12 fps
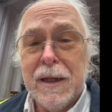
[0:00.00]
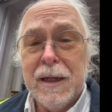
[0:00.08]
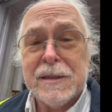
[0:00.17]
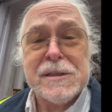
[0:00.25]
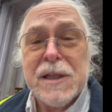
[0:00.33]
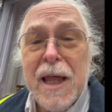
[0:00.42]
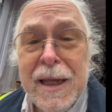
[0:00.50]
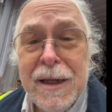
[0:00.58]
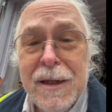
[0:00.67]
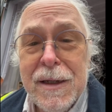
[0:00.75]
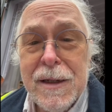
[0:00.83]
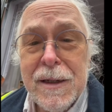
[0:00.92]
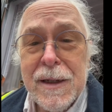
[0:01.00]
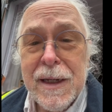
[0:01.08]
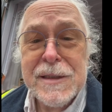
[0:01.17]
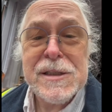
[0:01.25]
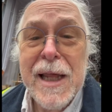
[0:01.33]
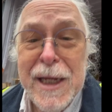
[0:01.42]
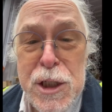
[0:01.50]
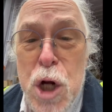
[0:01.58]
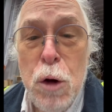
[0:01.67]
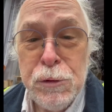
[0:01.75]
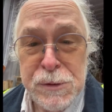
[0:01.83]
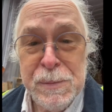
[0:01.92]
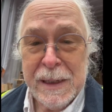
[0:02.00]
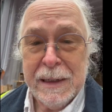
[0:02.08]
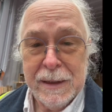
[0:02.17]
It's like it knows me.